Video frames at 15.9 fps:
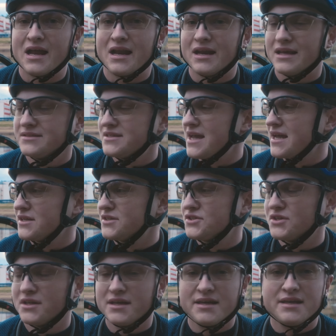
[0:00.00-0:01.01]
Let's
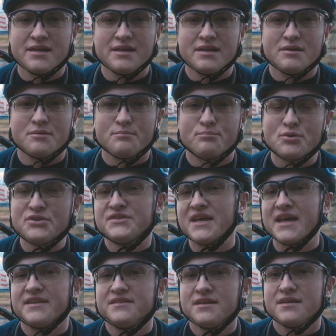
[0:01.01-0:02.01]
actually
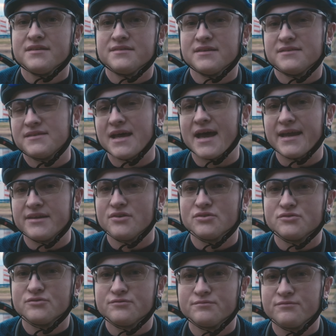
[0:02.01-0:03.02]
pretend that I
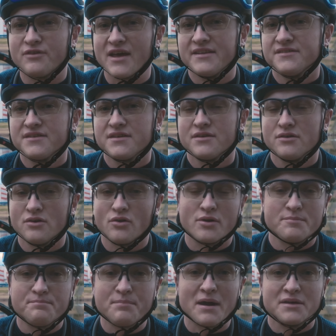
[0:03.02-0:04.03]
got flat
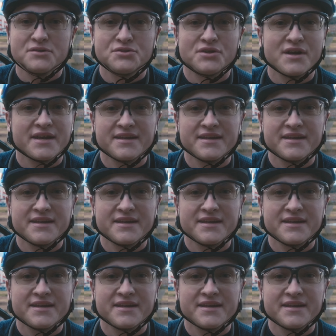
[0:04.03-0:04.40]
or a puncture